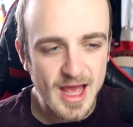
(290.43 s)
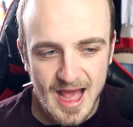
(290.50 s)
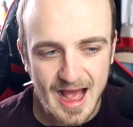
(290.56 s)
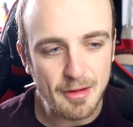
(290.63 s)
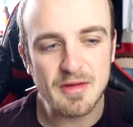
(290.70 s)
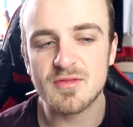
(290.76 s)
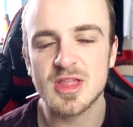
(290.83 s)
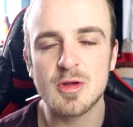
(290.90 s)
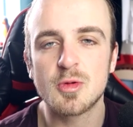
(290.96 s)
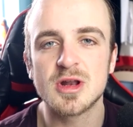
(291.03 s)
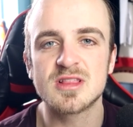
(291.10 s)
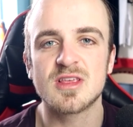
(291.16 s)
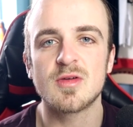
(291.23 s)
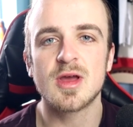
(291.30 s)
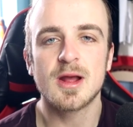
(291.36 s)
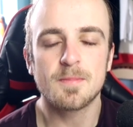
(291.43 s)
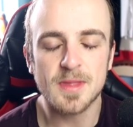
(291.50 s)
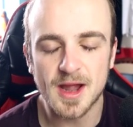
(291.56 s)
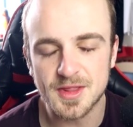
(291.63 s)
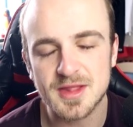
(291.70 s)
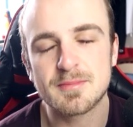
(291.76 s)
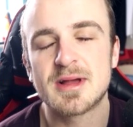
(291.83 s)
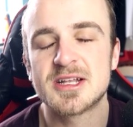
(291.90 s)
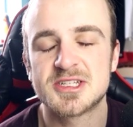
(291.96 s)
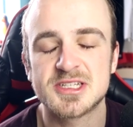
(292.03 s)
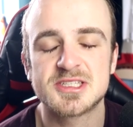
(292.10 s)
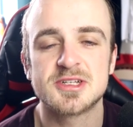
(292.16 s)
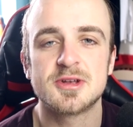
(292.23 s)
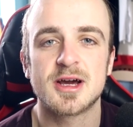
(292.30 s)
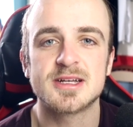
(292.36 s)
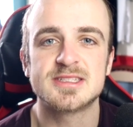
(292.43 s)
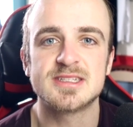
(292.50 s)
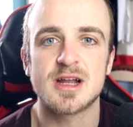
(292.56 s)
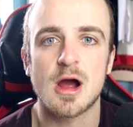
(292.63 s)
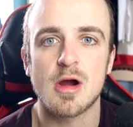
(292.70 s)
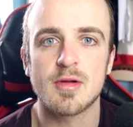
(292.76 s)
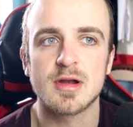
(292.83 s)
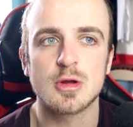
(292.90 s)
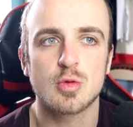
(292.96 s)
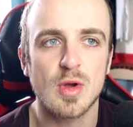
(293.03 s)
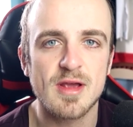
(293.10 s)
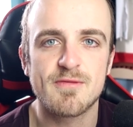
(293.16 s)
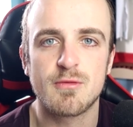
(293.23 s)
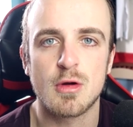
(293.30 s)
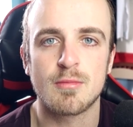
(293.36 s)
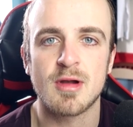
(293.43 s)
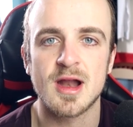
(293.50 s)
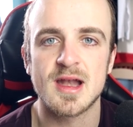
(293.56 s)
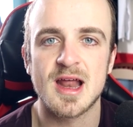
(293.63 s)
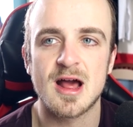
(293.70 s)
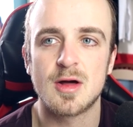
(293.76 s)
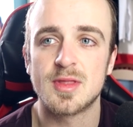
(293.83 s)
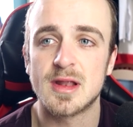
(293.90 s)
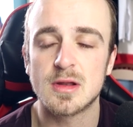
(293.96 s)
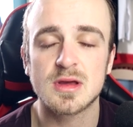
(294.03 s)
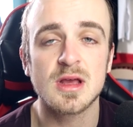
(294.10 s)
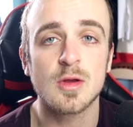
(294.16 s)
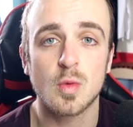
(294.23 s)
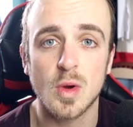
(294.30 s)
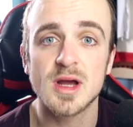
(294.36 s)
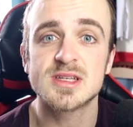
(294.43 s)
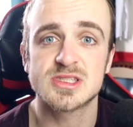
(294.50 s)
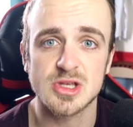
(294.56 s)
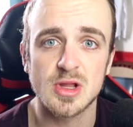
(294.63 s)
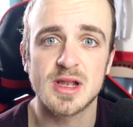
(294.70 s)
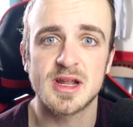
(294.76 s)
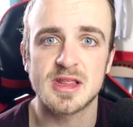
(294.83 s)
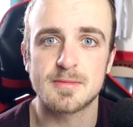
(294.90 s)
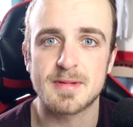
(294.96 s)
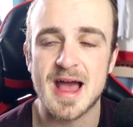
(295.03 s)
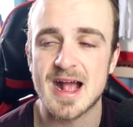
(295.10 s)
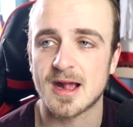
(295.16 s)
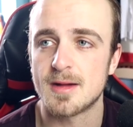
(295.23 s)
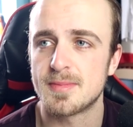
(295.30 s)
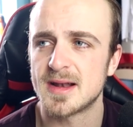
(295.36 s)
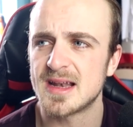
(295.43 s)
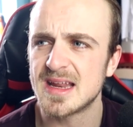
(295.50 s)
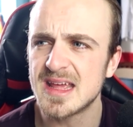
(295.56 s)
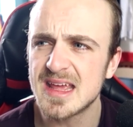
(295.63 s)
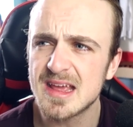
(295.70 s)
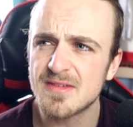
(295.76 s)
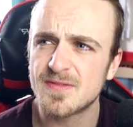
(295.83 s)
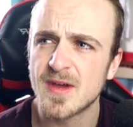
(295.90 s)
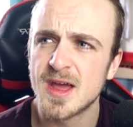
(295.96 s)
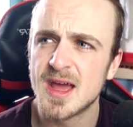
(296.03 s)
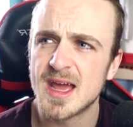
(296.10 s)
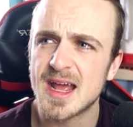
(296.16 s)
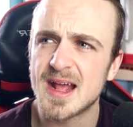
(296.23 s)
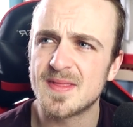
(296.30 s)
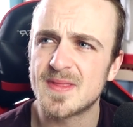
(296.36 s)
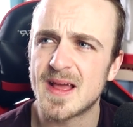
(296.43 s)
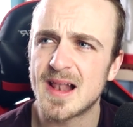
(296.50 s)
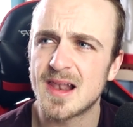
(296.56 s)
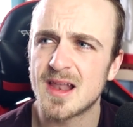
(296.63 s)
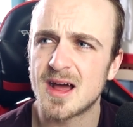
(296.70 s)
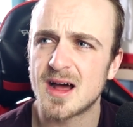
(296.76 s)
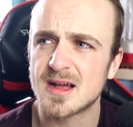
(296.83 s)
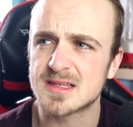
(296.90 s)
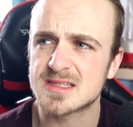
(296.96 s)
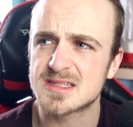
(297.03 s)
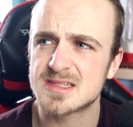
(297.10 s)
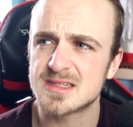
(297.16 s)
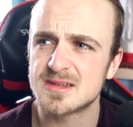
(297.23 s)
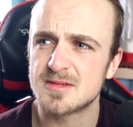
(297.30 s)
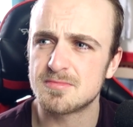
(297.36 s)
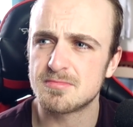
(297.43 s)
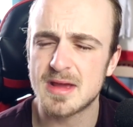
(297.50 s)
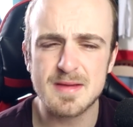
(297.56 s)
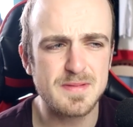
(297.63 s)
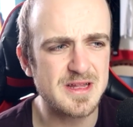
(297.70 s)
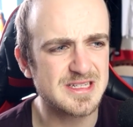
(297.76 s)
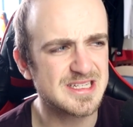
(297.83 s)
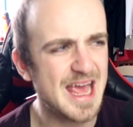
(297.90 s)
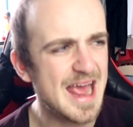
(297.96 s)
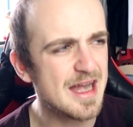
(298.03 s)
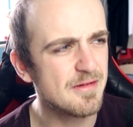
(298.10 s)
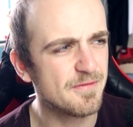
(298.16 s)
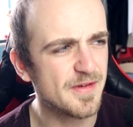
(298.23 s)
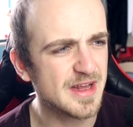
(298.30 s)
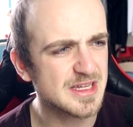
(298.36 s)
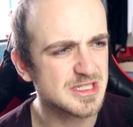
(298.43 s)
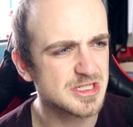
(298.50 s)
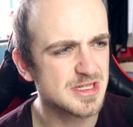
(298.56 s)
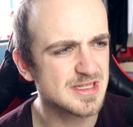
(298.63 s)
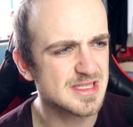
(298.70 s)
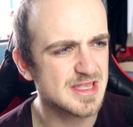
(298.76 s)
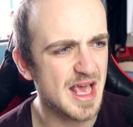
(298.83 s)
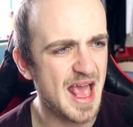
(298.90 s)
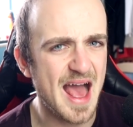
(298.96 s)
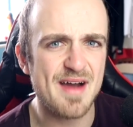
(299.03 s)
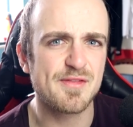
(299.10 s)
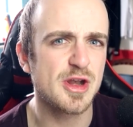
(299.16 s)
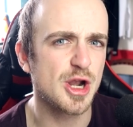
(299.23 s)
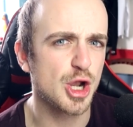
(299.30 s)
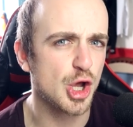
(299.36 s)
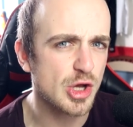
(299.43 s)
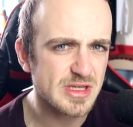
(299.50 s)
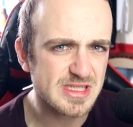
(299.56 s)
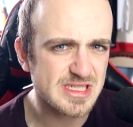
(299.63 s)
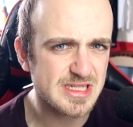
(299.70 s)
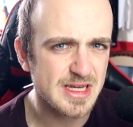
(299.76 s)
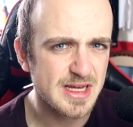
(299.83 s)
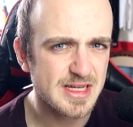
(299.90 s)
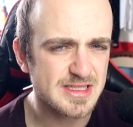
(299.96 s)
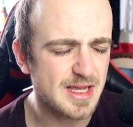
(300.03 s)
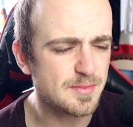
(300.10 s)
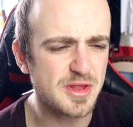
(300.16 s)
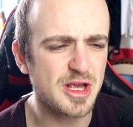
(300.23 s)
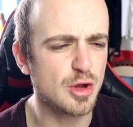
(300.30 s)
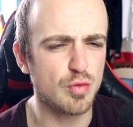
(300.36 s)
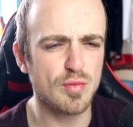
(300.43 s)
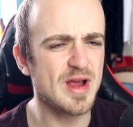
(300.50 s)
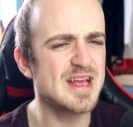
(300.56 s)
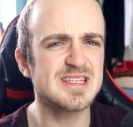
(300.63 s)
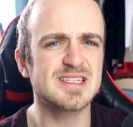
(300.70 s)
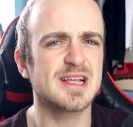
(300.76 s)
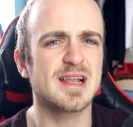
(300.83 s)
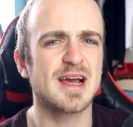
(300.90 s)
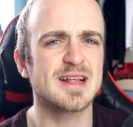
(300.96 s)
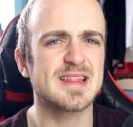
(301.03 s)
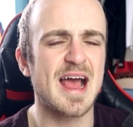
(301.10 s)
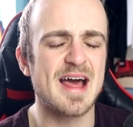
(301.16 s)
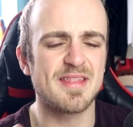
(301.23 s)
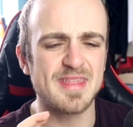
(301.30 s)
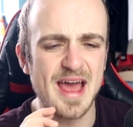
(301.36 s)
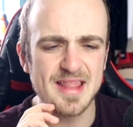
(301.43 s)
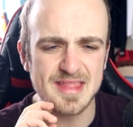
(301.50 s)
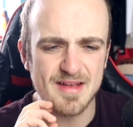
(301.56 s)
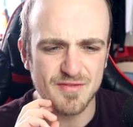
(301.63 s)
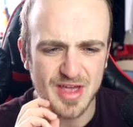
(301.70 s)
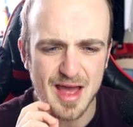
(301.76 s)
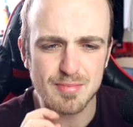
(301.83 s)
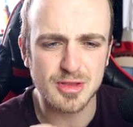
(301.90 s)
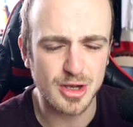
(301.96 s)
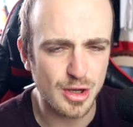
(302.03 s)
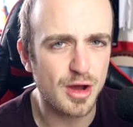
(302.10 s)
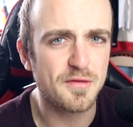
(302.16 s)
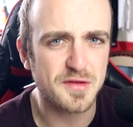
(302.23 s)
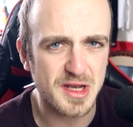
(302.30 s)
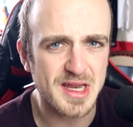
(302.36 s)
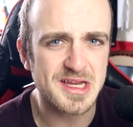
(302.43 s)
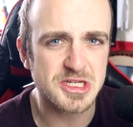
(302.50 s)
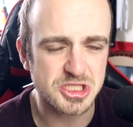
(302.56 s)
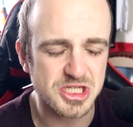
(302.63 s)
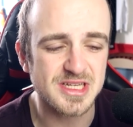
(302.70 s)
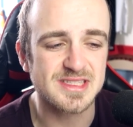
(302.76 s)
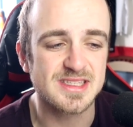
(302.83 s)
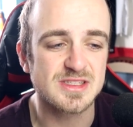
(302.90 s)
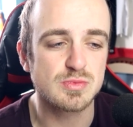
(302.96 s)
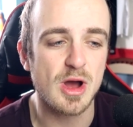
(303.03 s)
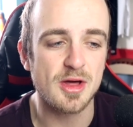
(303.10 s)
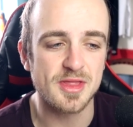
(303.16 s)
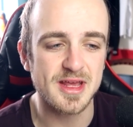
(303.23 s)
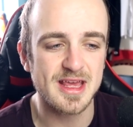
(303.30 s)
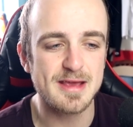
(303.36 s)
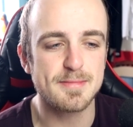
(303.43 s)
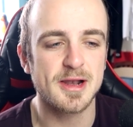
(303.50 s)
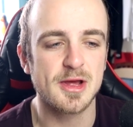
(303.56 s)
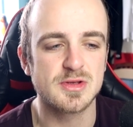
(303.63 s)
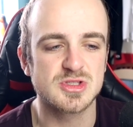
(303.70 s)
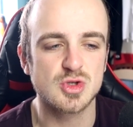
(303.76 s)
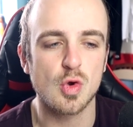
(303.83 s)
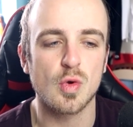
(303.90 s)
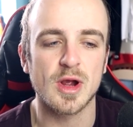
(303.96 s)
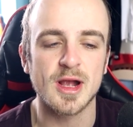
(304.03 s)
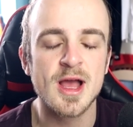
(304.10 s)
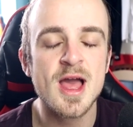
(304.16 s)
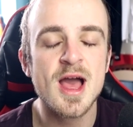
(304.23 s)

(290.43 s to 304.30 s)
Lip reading: However they want to do it, I think Manchester United are in great form right now. They're looking quite solid at the back. I believe in their last maybe 10 fixtures they haven't lost. Something crazy like that. And they've kept a lot of clean sheets as well. They keep it low scoring.